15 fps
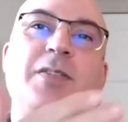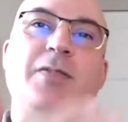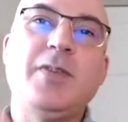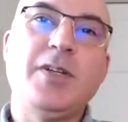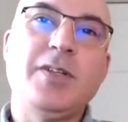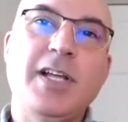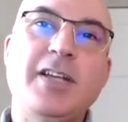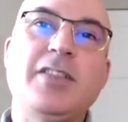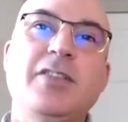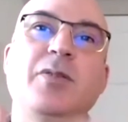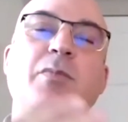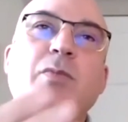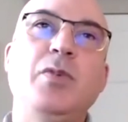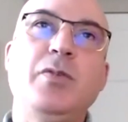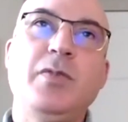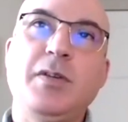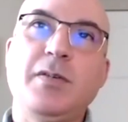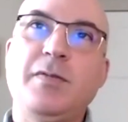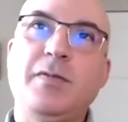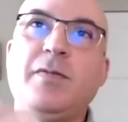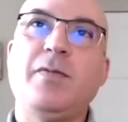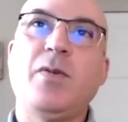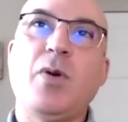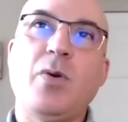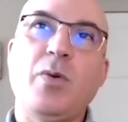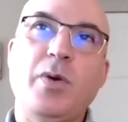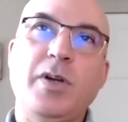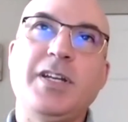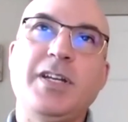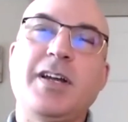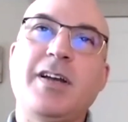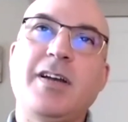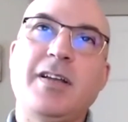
feel like they're moving forward and